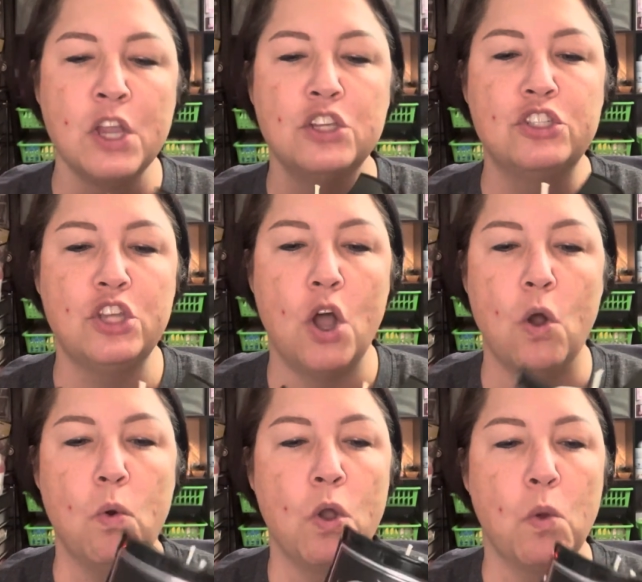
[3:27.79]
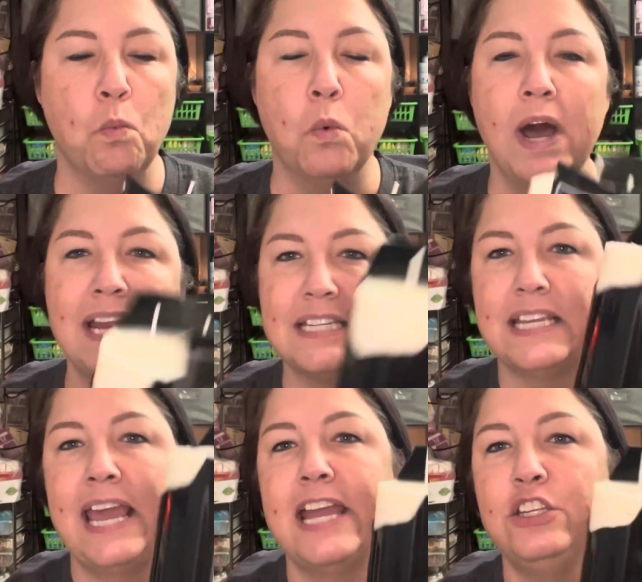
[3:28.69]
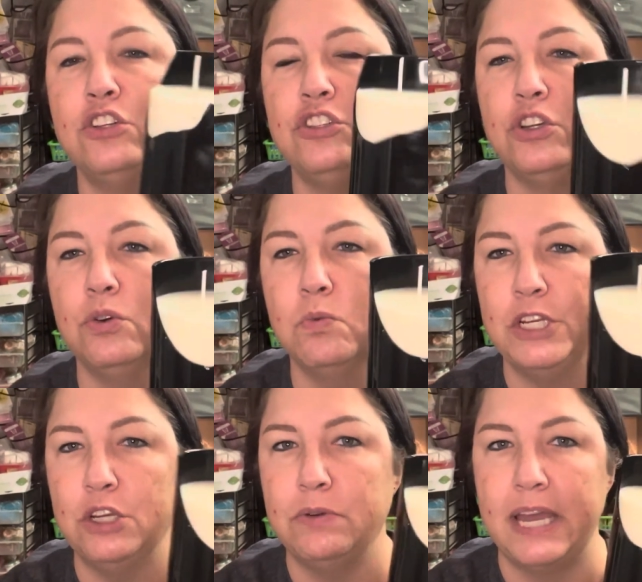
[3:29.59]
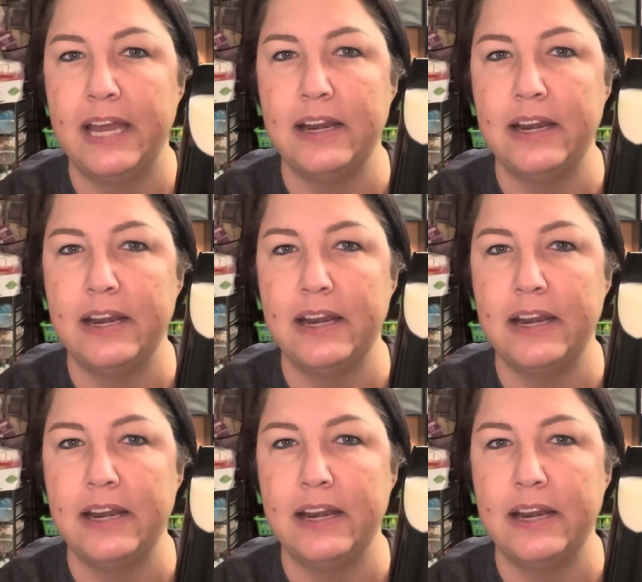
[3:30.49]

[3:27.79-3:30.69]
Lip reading: So what can you do when you get